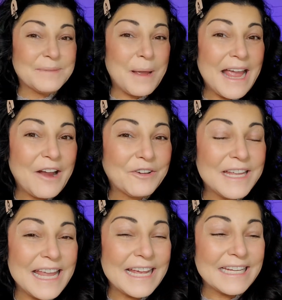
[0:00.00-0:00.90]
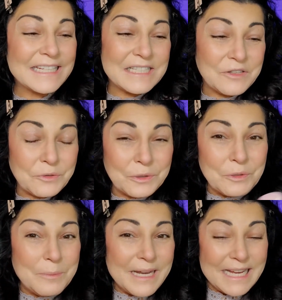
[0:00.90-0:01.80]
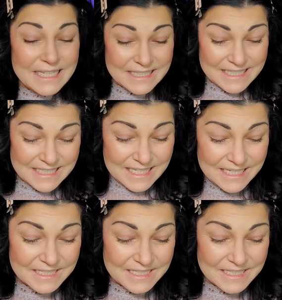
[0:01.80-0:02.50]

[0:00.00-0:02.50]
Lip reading: by Hard Candy, it's their illuminating stick.